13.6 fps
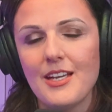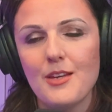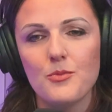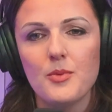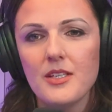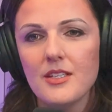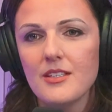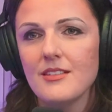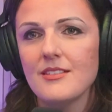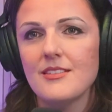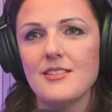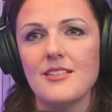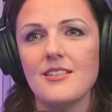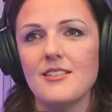to get real,
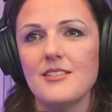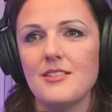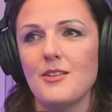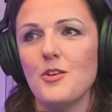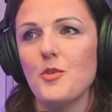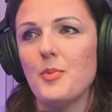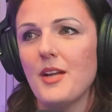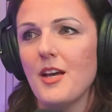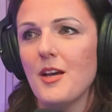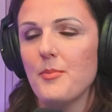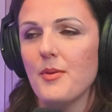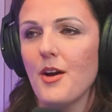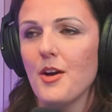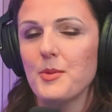to to open
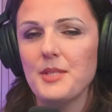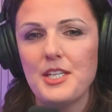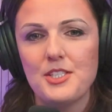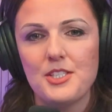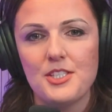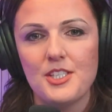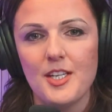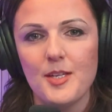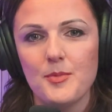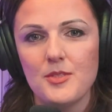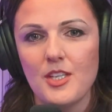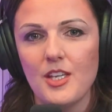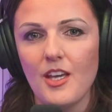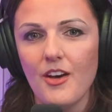up our relationship
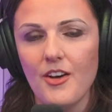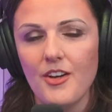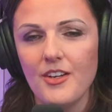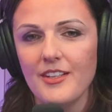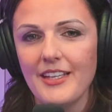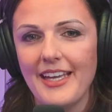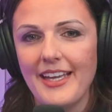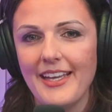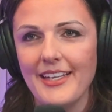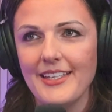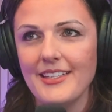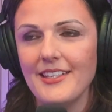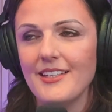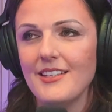to y'all,
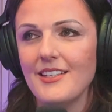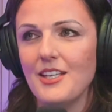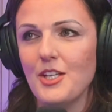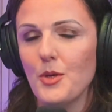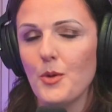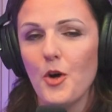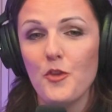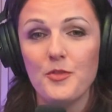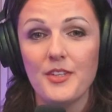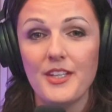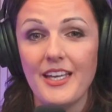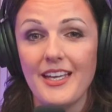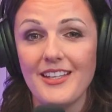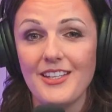and you know,
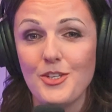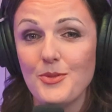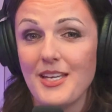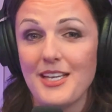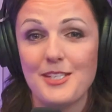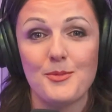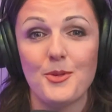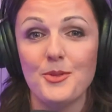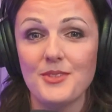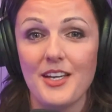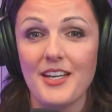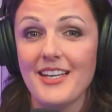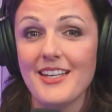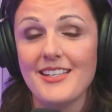hopefully, you take some gold
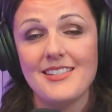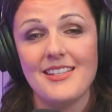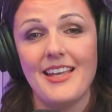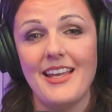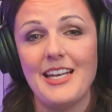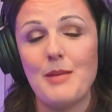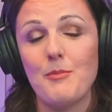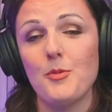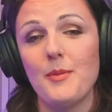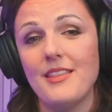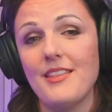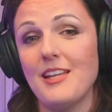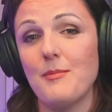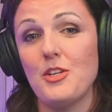nuggets and
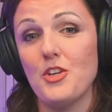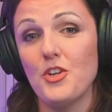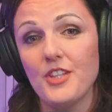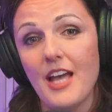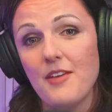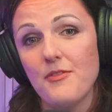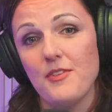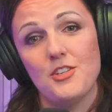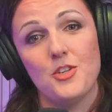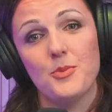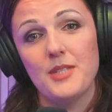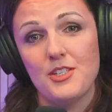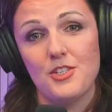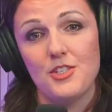implement them in your life, in your
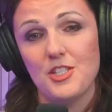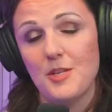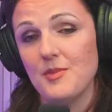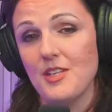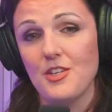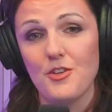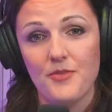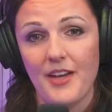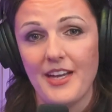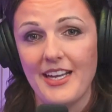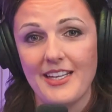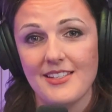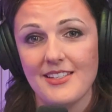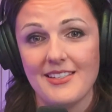relationships, in your
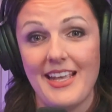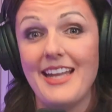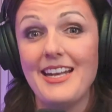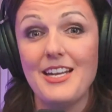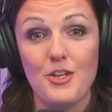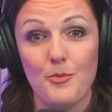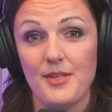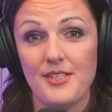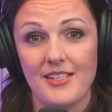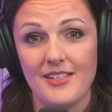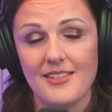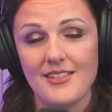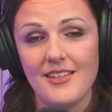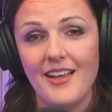finances, and in your
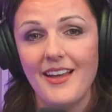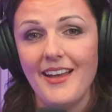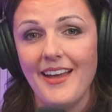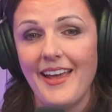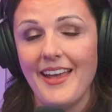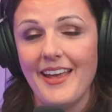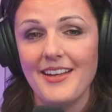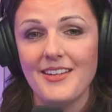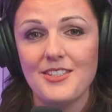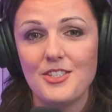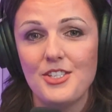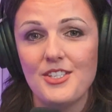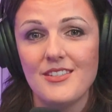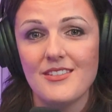business, and
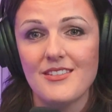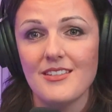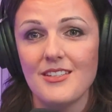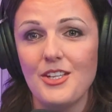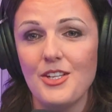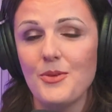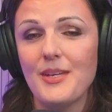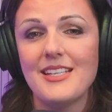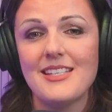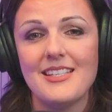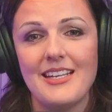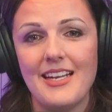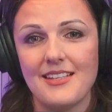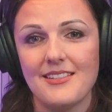just, you know, get to
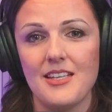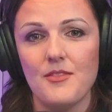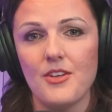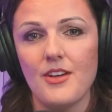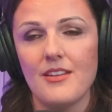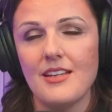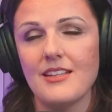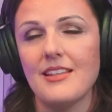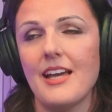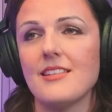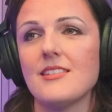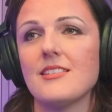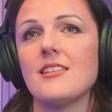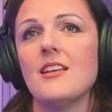that next level. I think
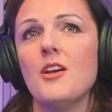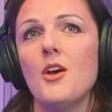that's